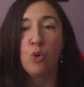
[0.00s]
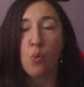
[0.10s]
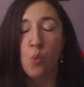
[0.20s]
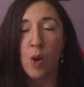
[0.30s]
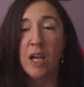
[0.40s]

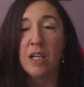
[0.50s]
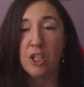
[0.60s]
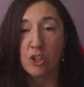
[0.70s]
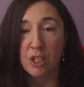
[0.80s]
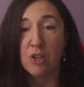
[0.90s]
when
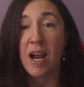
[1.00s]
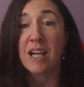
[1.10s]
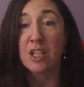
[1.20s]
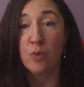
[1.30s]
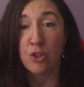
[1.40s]
you're
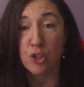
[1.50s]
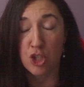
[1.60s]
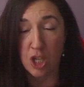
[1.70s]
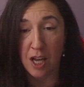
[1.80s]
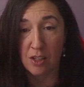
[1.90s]
interacting with your
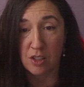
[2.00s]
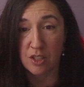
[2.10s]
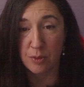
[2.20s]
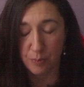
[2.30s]
child.